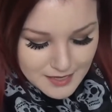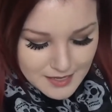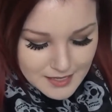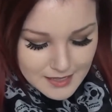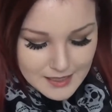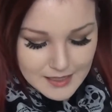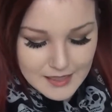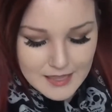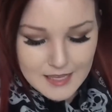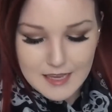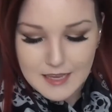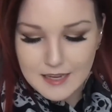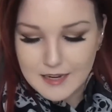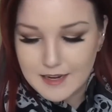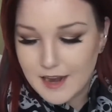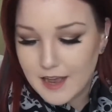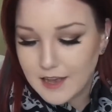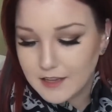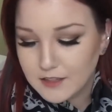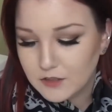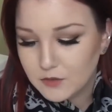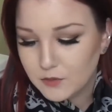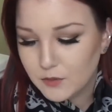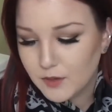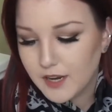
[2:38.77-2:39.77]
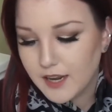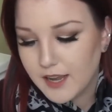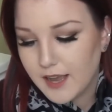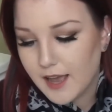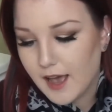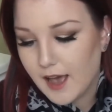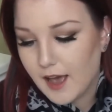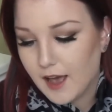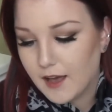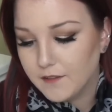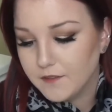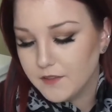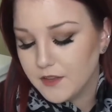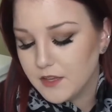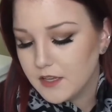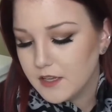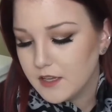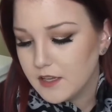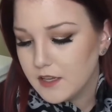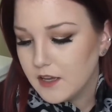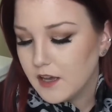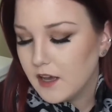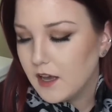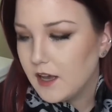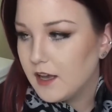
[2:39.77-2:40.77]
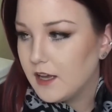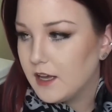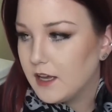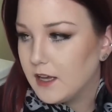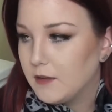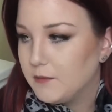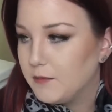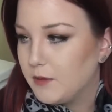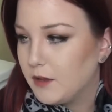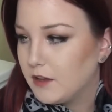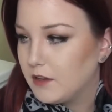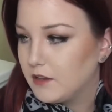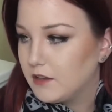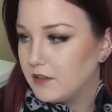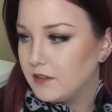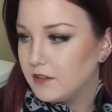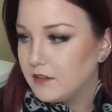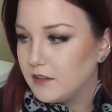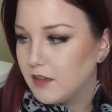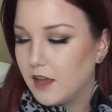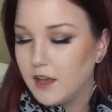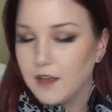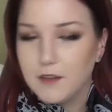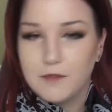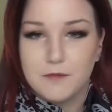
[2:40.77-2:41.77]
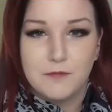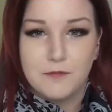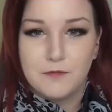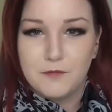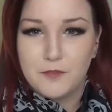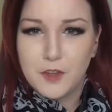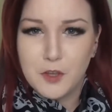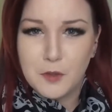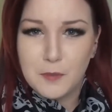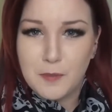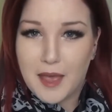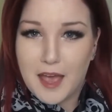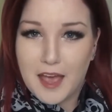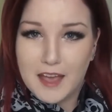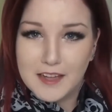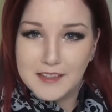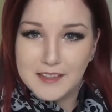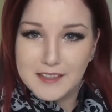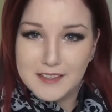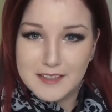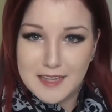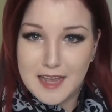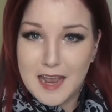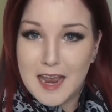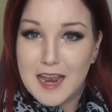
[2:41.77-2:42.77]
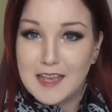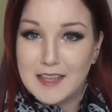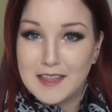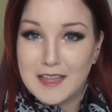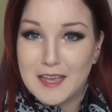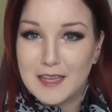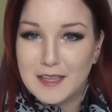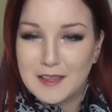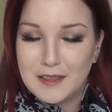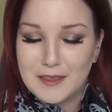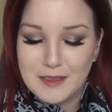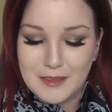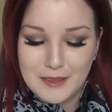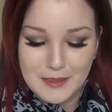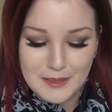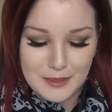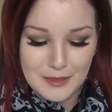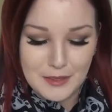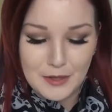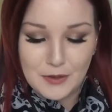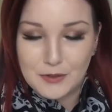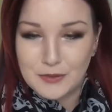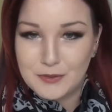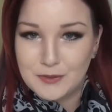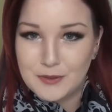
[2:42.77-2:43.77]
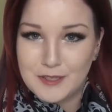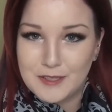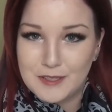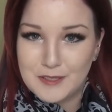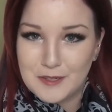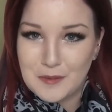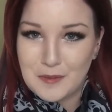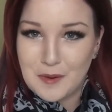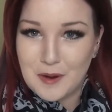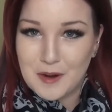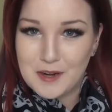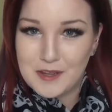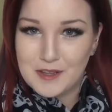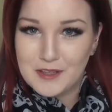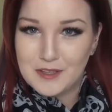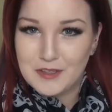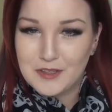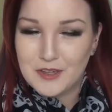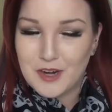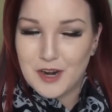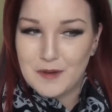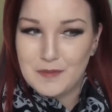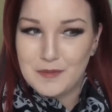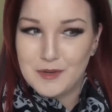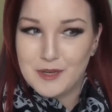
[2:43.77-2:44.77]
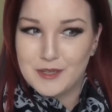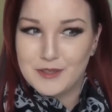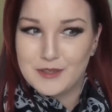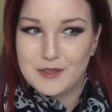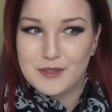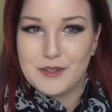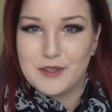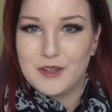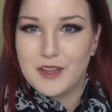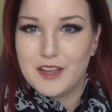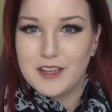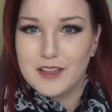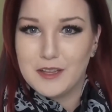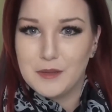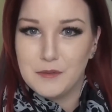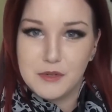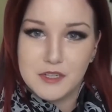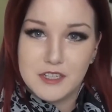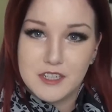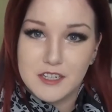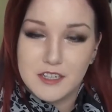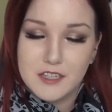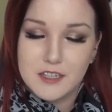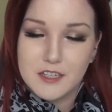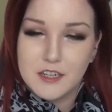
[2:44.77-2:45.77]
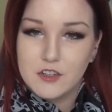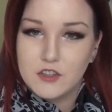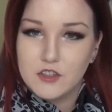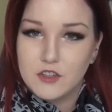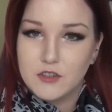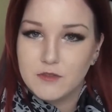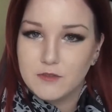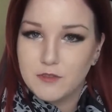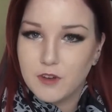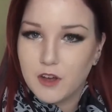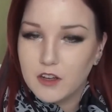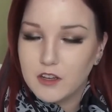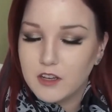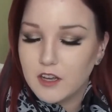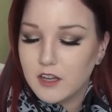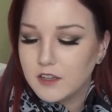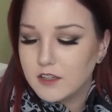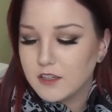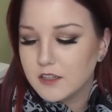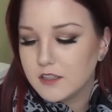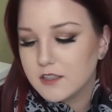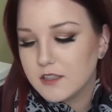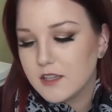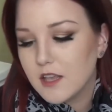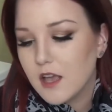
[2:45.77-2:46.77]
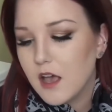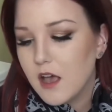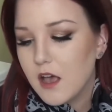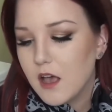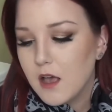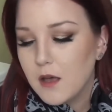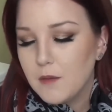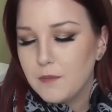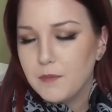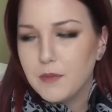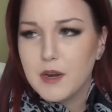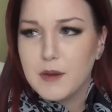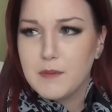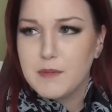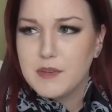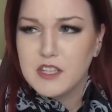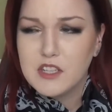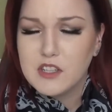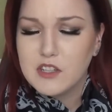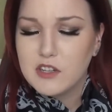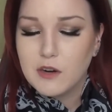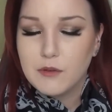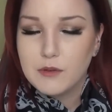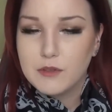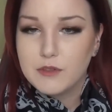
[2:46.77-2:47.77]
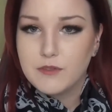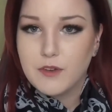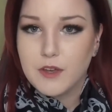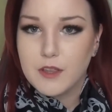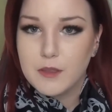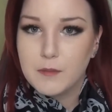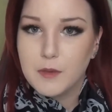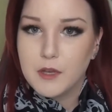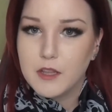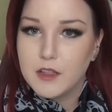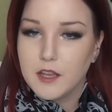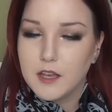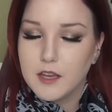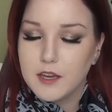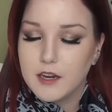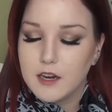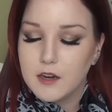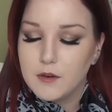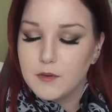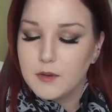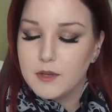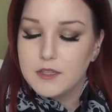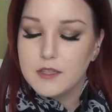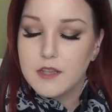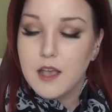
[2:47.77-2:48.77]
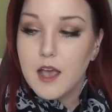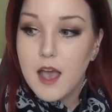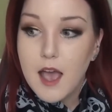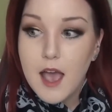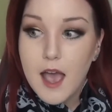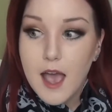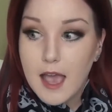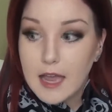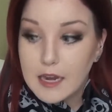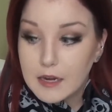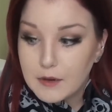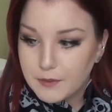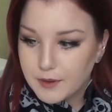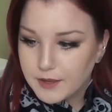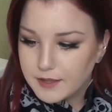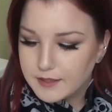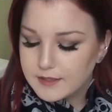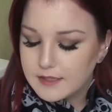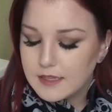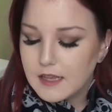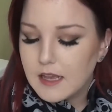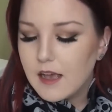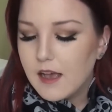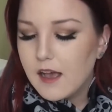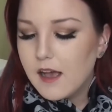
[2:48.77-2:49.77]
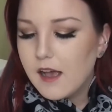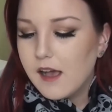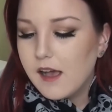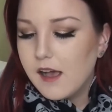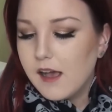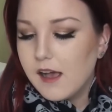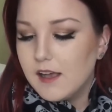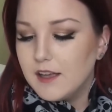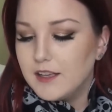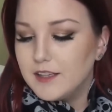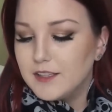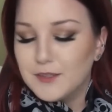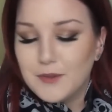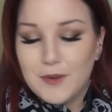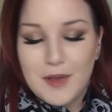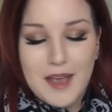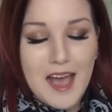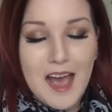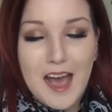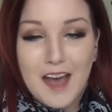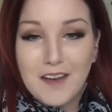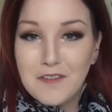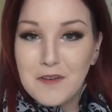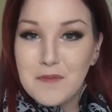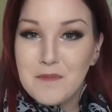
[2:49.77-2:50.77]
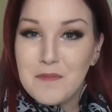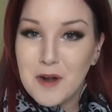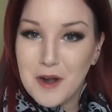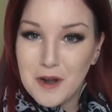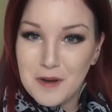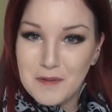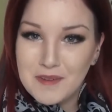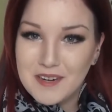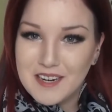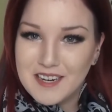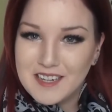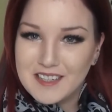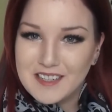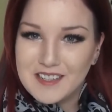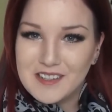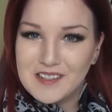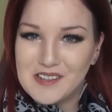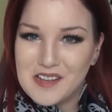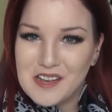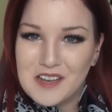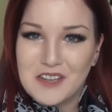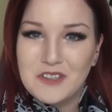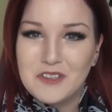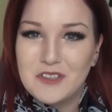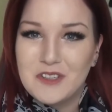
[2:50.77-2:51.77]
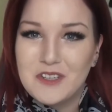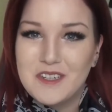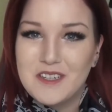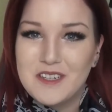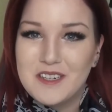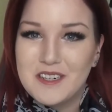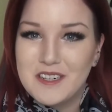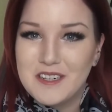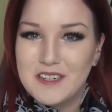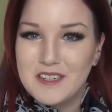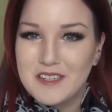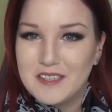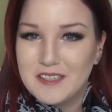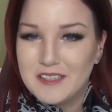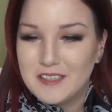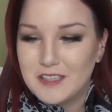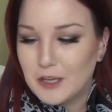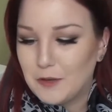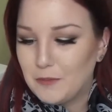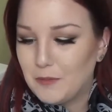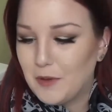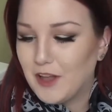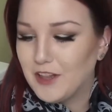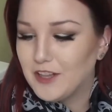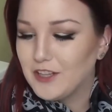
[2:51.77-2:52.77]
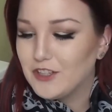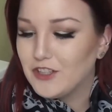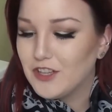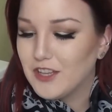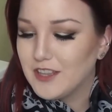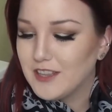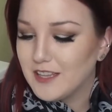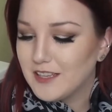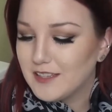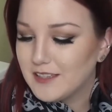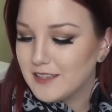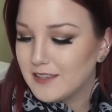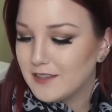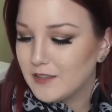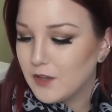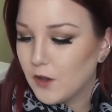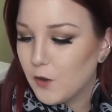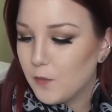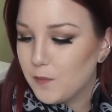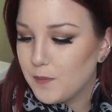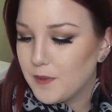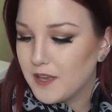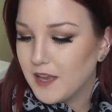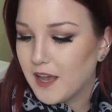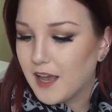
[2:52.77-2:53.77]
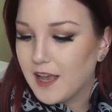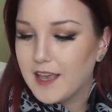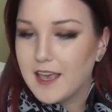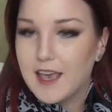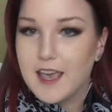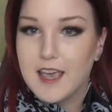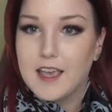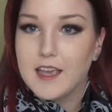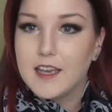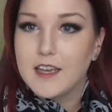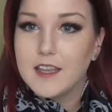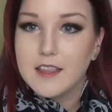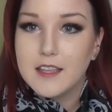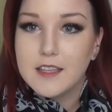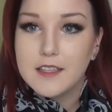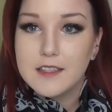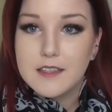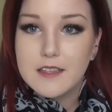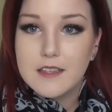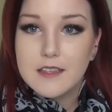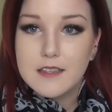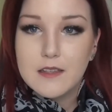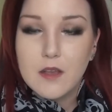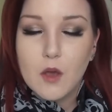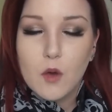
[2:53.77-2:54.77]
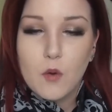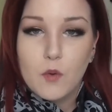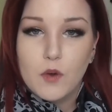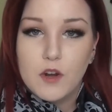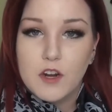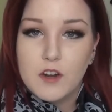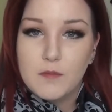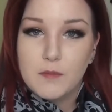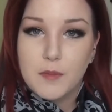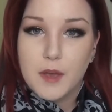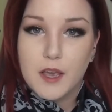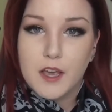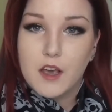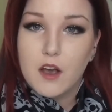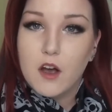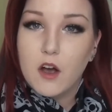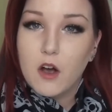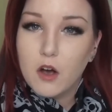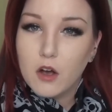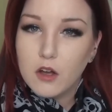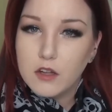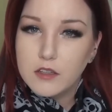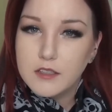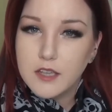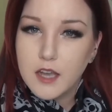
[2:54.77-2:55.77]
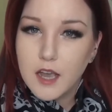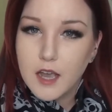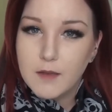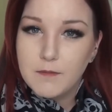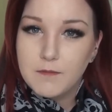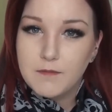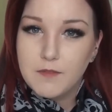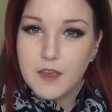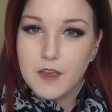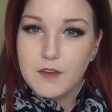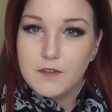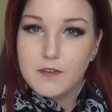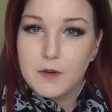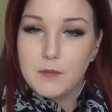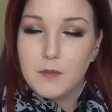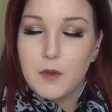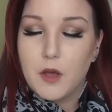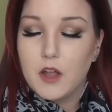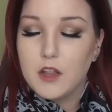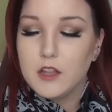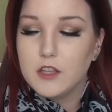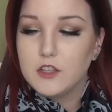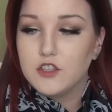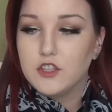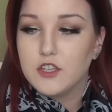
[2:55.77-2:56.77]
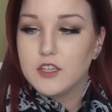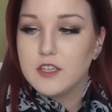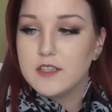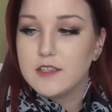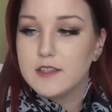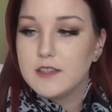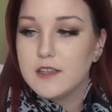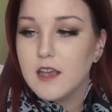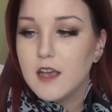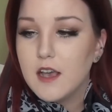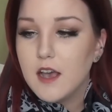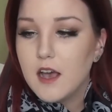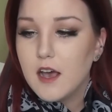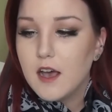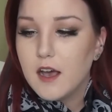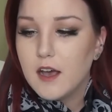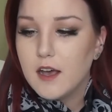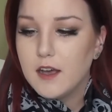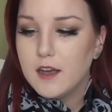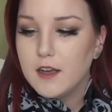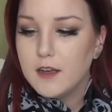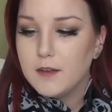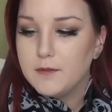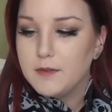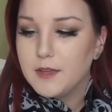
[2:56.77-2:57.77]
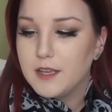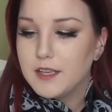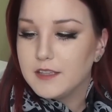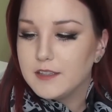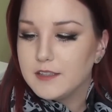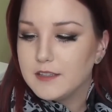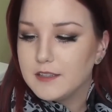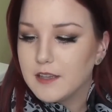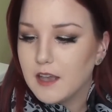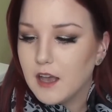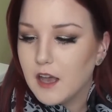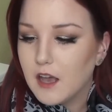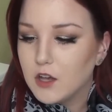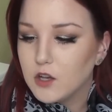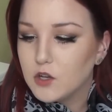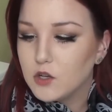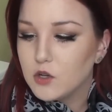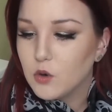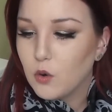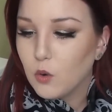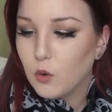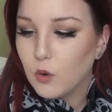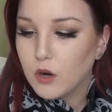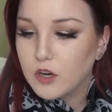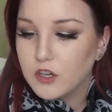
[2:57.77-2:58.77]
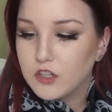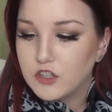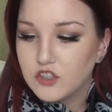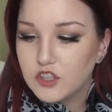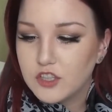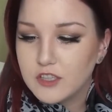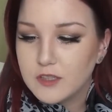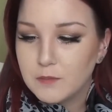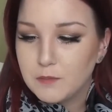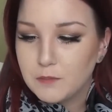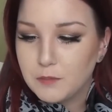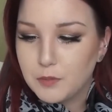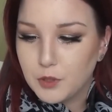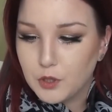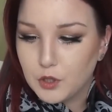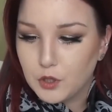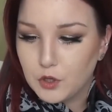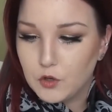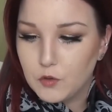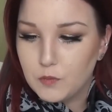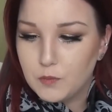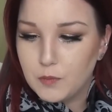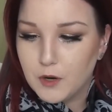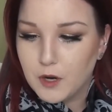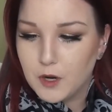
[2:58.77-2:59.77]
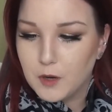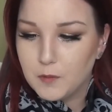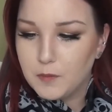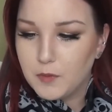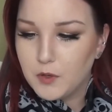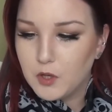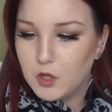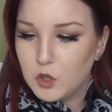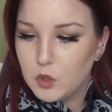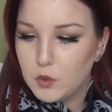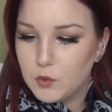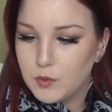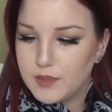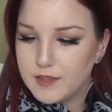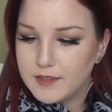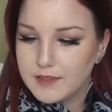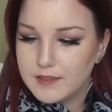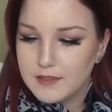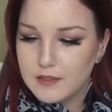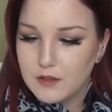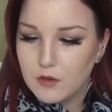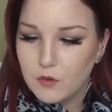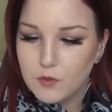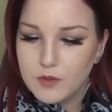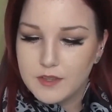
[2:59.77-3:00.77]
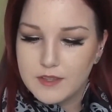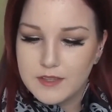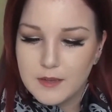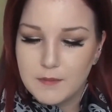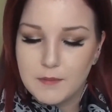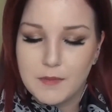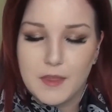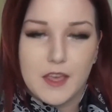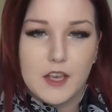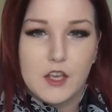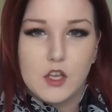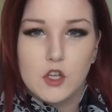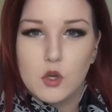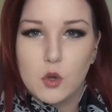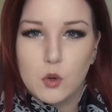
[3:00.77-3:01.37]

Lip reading: And the next one I have, I feel bad saying that those ones are part of this trend because they're like limited edition fall colors. But I mean, you can always find them online anyways. Anyways, so I have a permanent collection nail polish, and this is OPI Ink. This is one of my all-time favorite polishes. It's a gorgeous blue-purple with some like